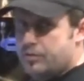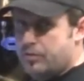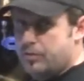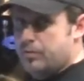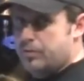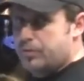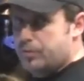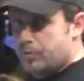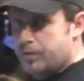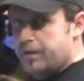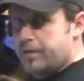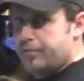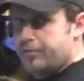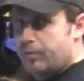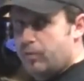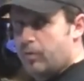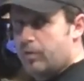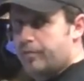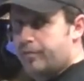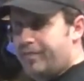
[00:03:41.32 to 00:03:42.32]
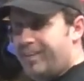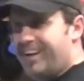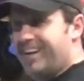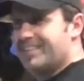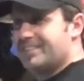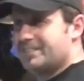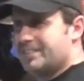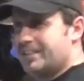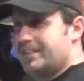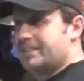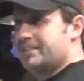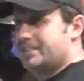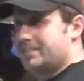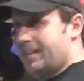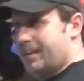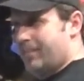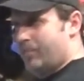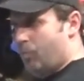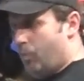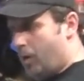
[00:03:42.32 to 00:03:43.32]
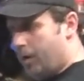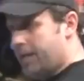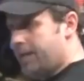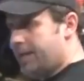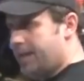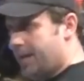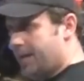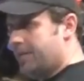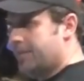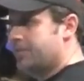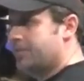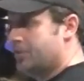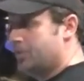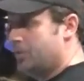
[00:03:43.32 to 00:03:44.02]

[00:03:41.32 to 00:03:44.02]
2, 3, 4, 5, 6, 7, 1-eanda,